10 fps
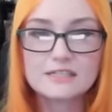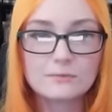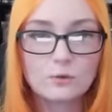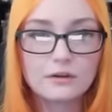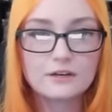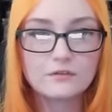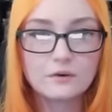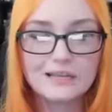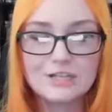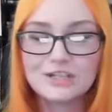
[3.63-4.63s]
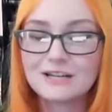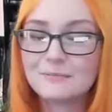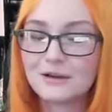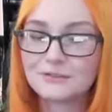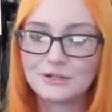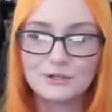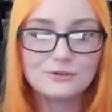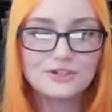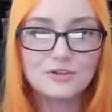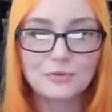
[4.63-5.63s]
us more information about the new
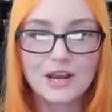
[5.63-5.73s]
Tomb